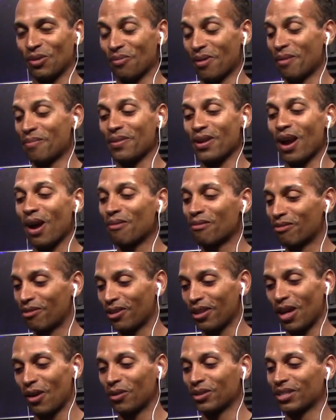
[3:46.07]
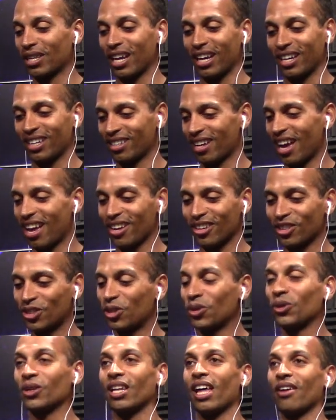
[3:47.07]
My PR before that was like
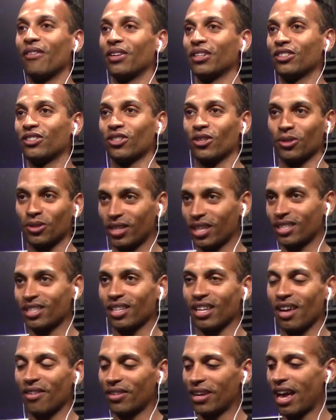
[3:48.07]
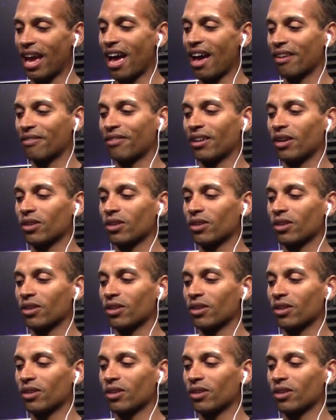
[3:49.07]
eleven, so six eleven wow.